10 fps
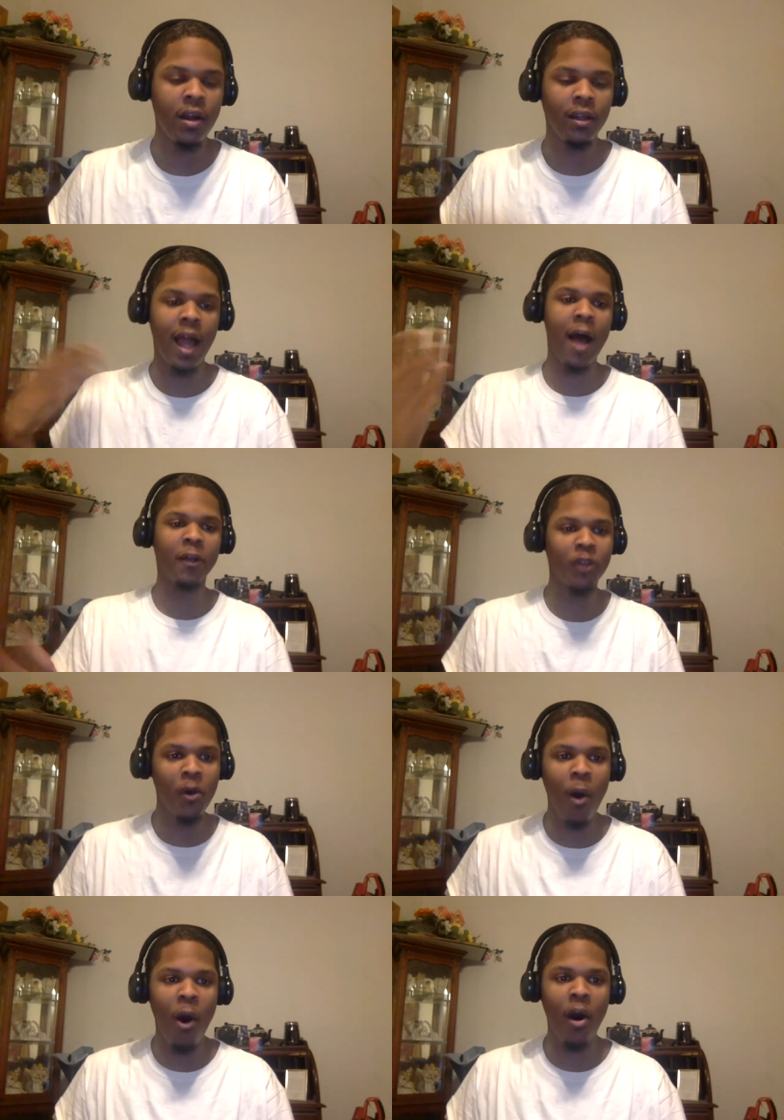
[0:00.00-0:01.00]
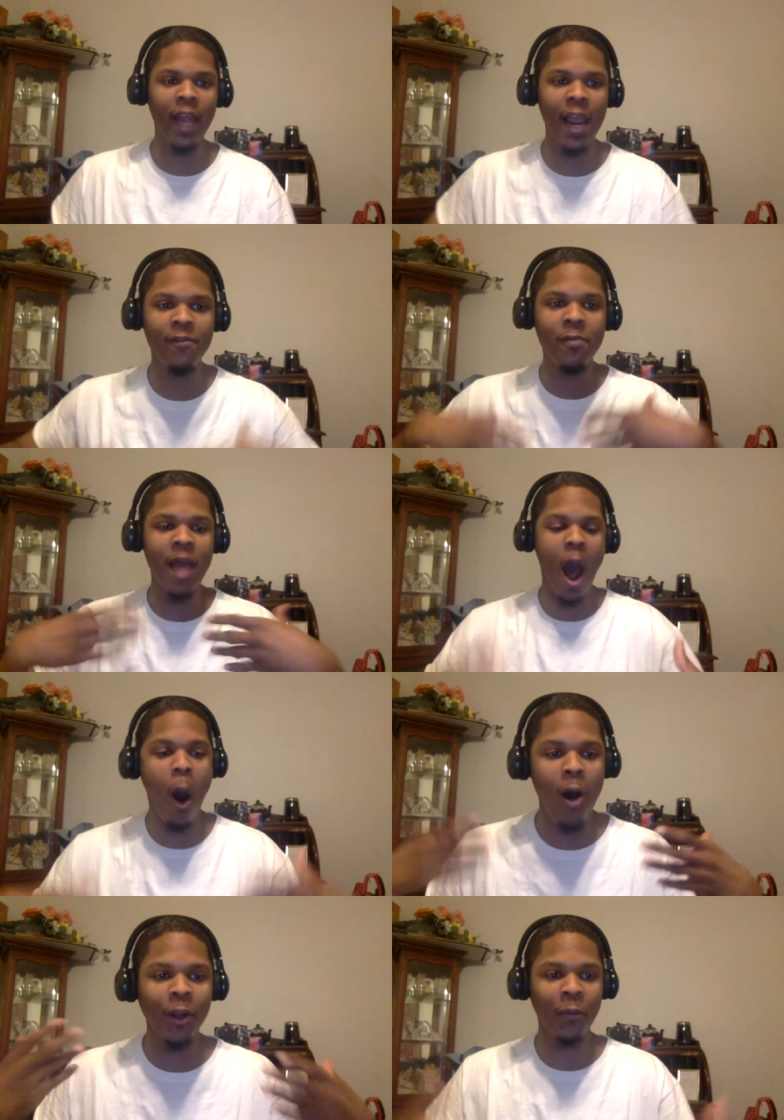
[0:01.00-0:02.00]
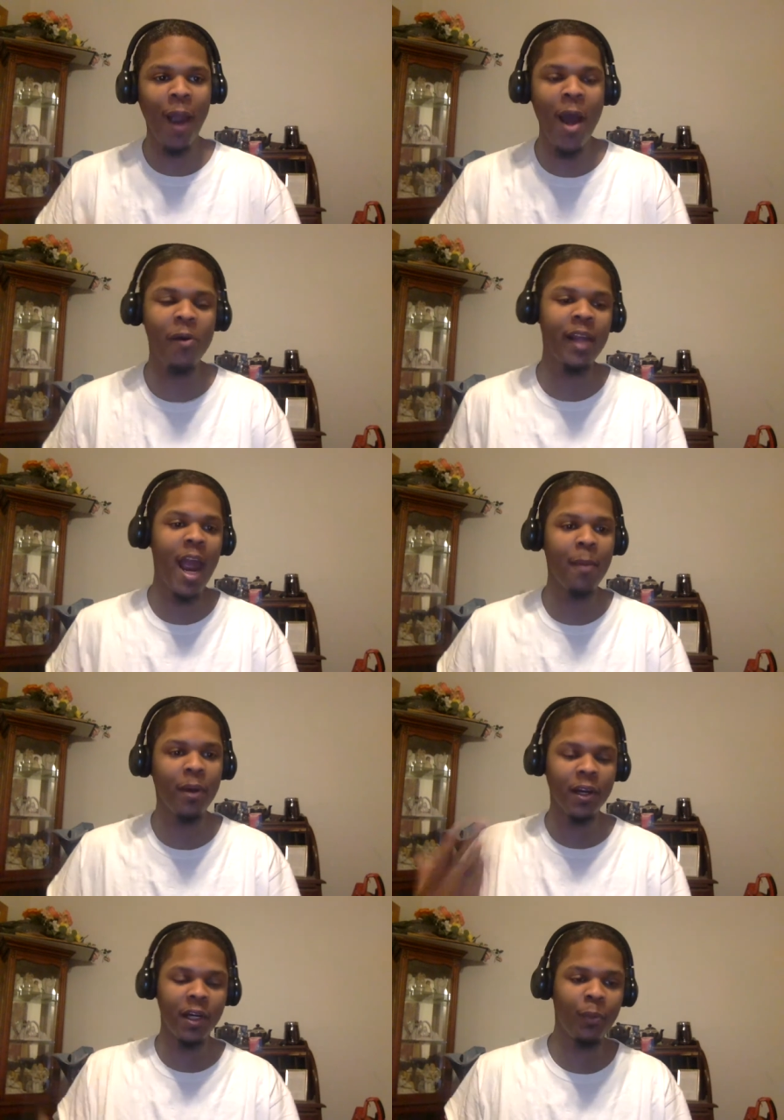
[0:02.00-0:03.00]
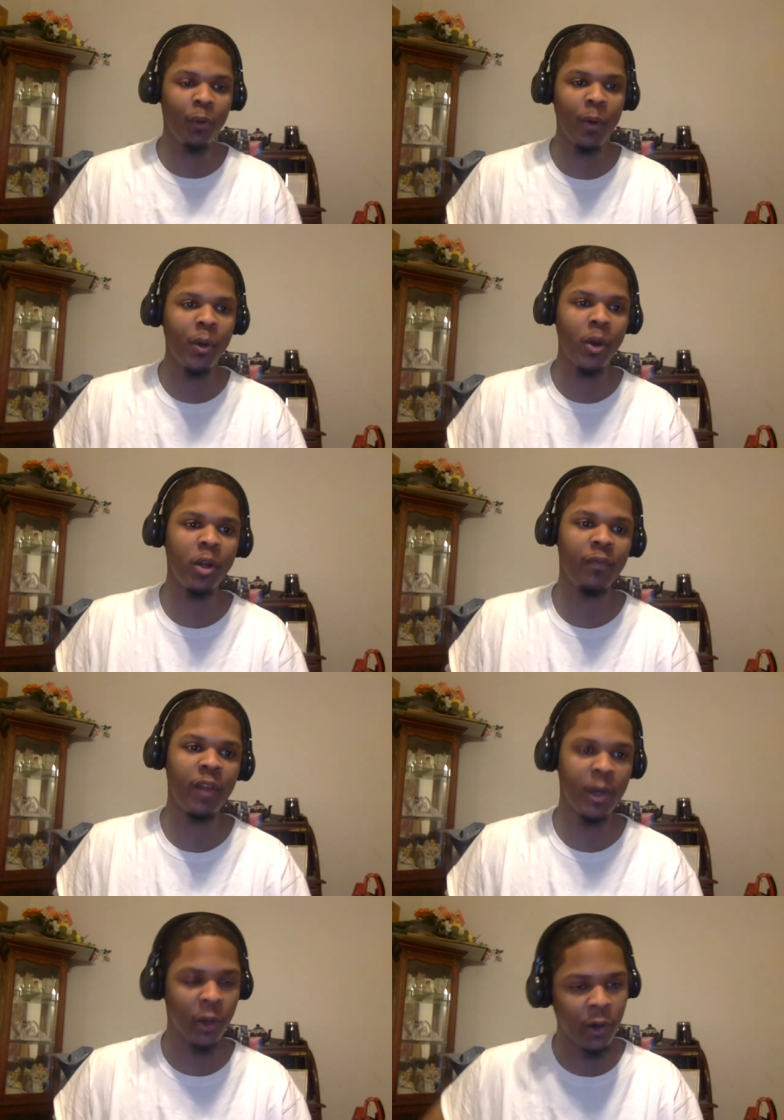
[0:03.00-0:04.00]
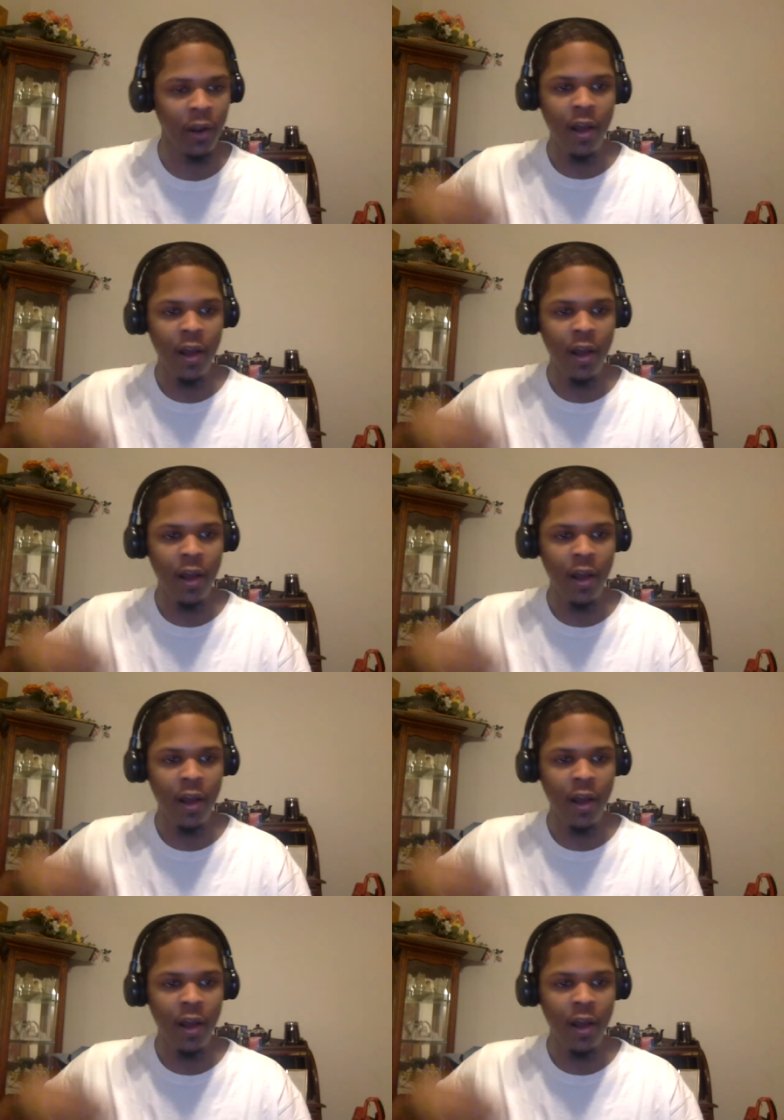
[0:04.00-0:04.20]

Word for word: Lonzo Ball gave them that all-around game, a good perimeter defender,